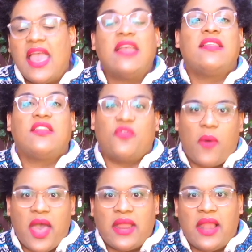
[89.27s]
in the
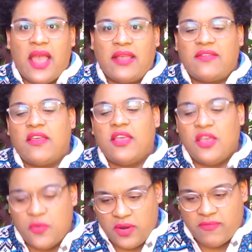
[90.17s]
Twilight
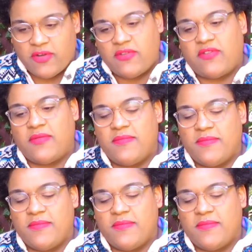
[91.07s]
universe.